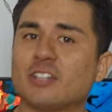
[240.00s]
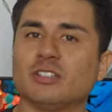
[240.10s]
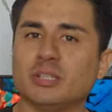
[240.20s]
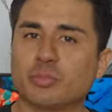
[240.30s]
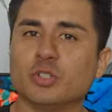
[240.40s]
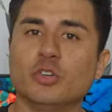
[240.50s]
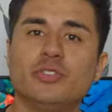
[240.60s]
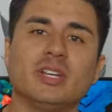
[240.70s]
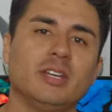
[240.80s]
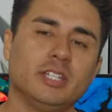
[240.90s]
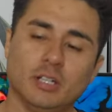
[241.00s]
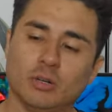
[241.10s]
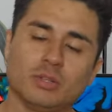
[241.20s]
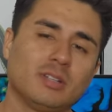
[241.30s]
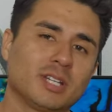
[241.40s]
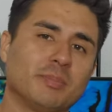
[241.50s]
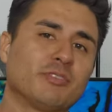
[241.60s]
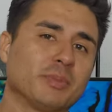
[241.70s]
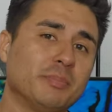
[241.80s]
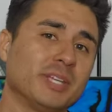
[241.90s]
actually improved, you know, coming
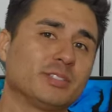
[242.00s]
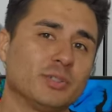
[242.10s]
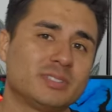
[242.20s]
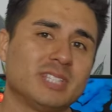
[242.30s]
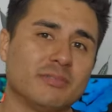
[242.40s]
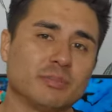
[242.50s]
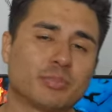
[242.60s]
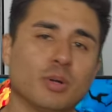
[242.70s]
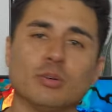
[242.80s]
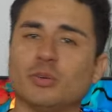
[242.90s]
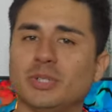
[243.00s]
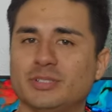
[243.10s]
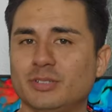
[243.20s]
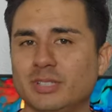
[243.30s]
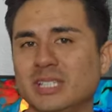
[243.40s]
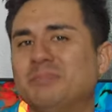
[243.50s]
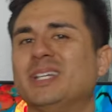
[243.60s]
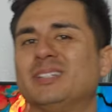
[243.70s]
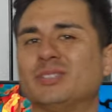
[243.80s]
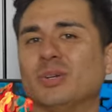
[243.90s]
from the Pixel 7 Pro going to the
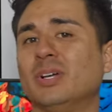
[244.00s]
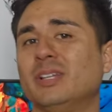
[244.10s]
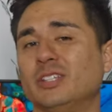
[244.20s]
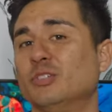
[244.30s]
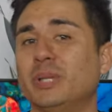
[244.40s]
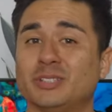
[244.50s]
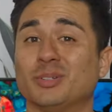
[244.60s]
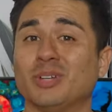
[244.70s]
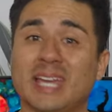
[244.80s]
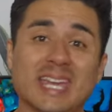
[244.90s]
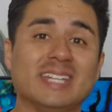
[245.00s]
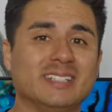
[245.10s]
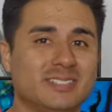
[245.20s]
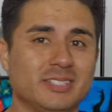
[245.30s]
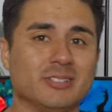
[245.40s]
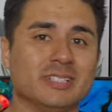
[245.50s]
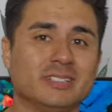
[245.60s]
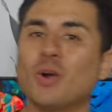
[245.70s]
Pixel, the new Pixel 8 series.